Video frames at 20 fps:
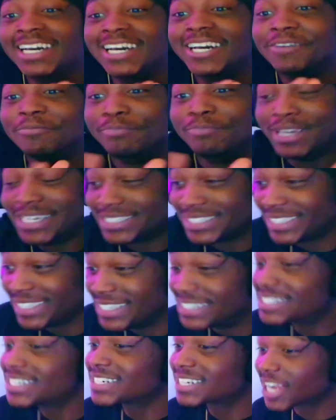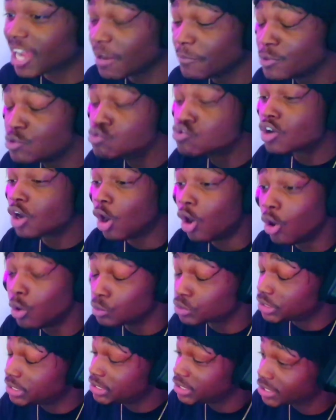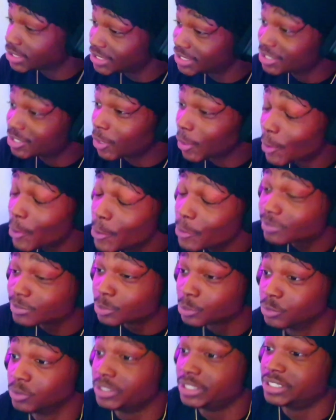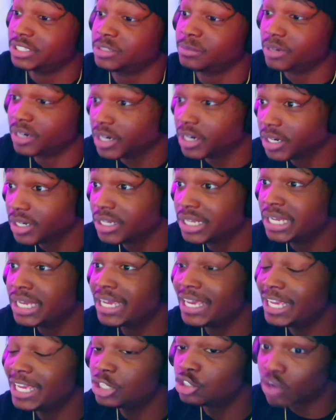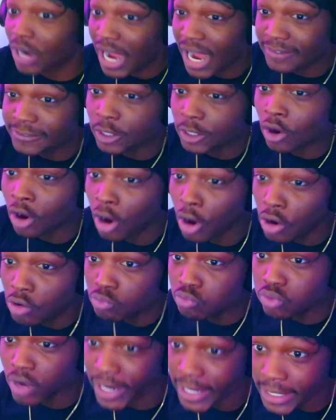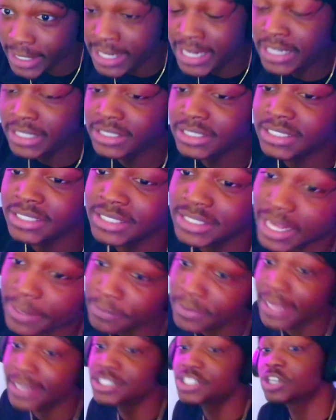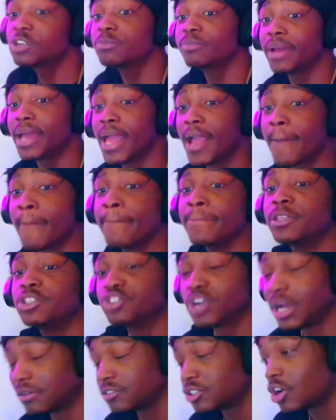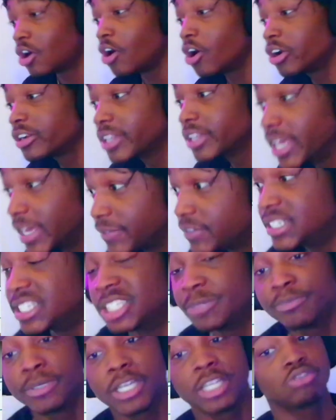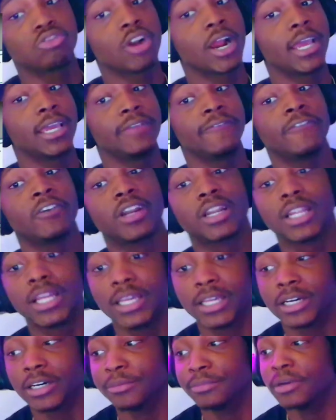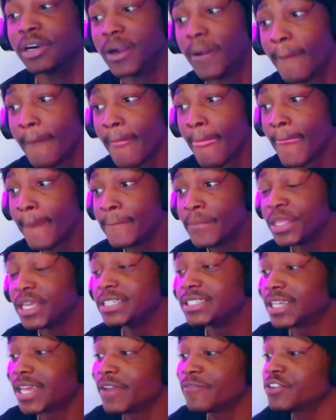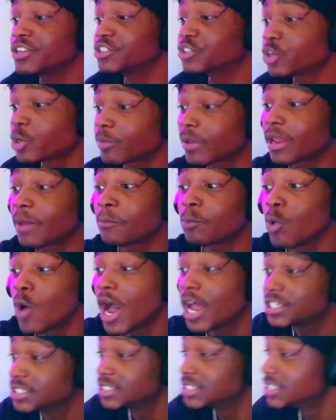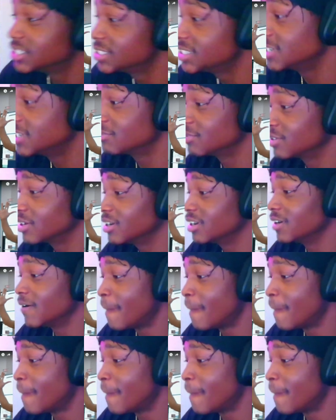Beasley is a W coach. He just told Moon this, bruh. He drives hard right to step that jump back. Drives hard left to spin right for the layup, bruh. It's every trip, and I'm watching this shit, bruh.